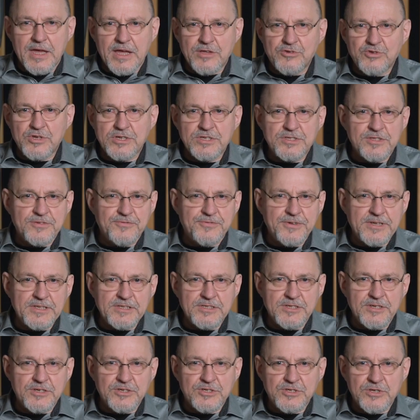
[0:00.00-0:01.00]
adjust the
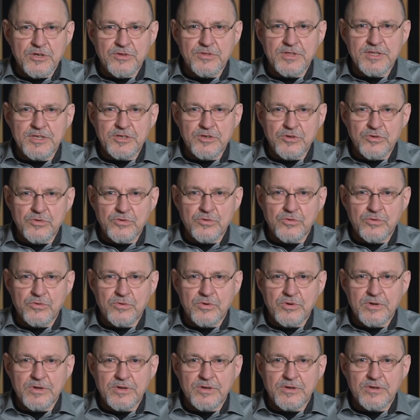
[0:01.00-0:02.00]
filters so that you
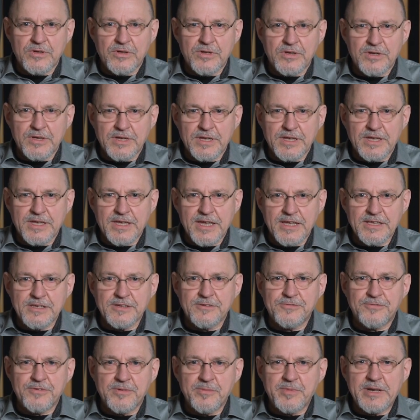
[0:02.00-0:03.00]
get a
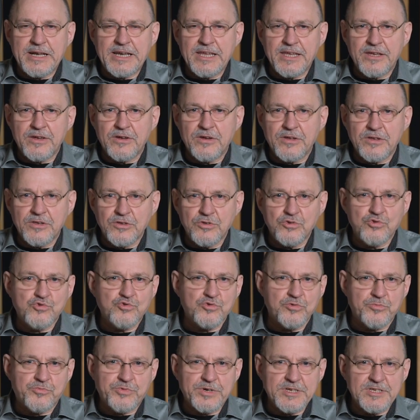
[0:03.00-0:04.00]
familiar
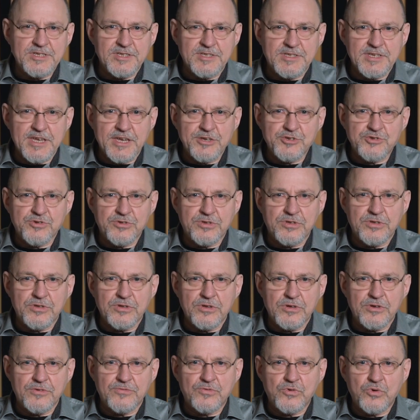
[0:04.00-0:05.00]
neutral presentation
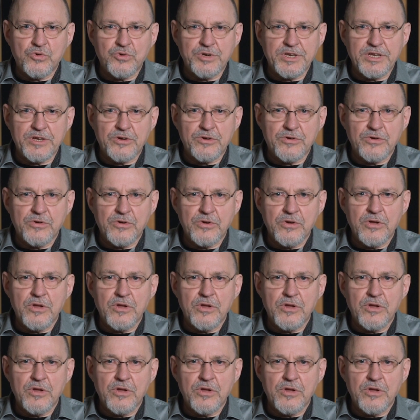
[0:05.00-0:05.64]
of audio.